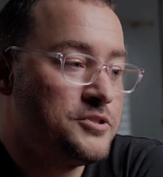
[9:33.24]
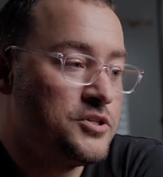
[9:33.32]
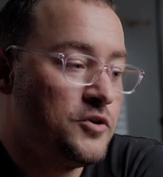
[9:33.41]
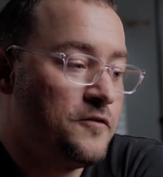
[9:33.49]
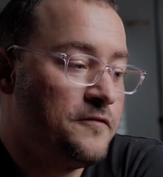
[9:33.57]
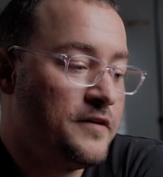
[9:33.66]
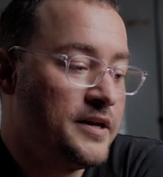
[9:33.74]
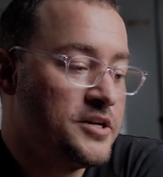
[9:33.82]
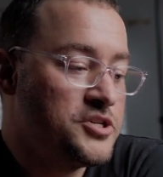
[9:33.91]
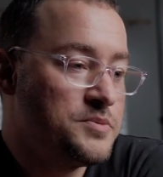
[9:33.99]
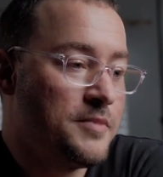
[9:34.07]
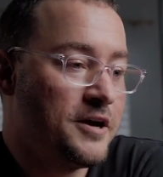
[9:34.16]
to
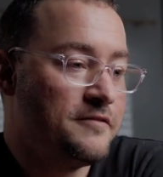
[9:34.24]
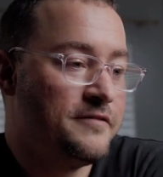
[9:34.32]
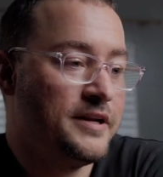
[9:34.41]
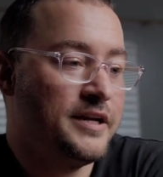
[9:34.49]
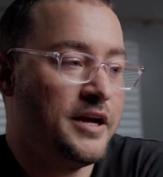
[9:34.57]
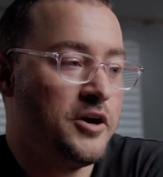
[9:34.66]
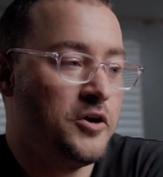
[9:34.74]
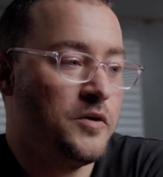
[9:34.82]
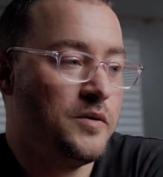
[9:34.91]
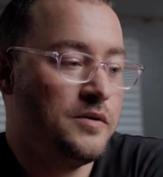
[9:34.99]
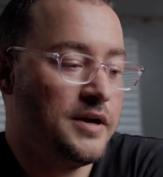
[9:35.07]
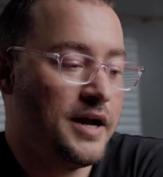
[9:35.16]
finish my
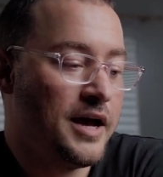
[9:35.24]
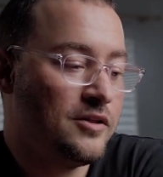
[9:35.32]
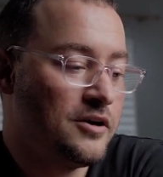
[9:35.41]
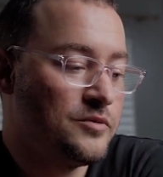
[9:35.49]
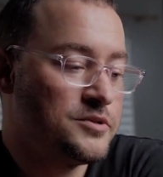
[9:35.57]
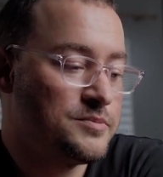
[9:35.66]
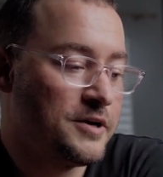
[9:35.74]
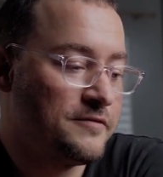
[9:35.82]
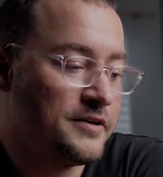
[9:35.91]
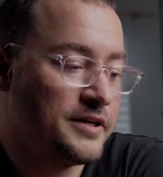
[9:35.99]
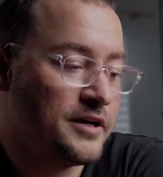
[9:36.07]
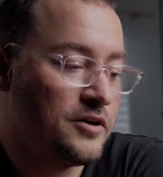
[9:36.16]
video. How long was my
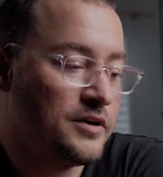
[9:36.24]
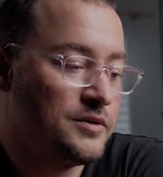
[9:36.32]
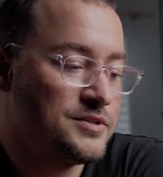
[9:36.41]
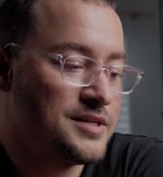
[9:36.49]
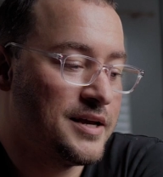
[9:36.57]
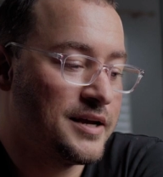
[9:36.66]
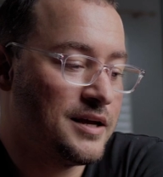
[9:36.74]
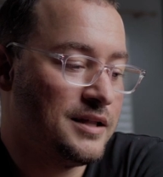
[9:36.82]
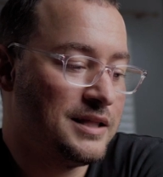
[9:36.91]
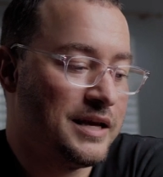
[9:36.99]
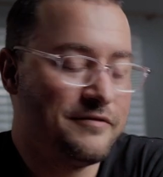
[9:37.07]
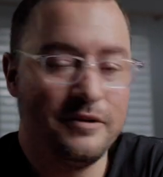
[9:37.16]
video? It was like
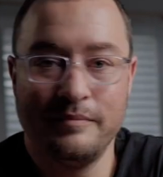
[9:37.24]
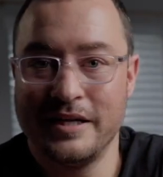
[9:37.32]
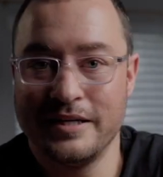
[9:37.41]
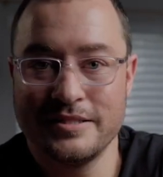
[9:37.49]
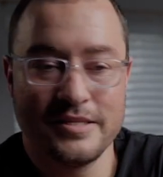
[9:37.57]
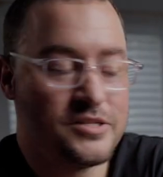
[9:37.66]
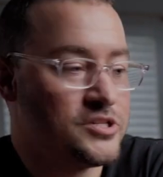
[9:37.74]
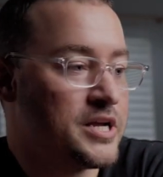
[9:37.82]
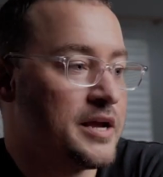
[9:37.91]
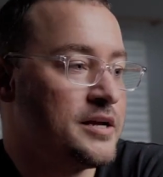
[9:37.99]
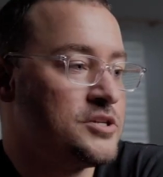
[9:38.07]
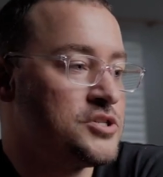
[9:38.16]
11 minutes and
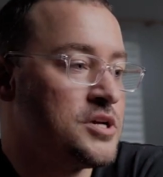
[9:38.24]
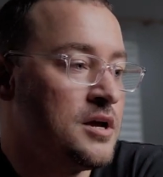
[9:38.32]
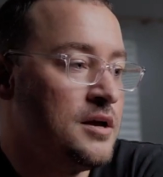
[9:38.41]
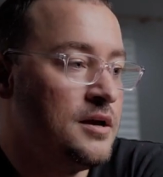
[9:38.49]
change.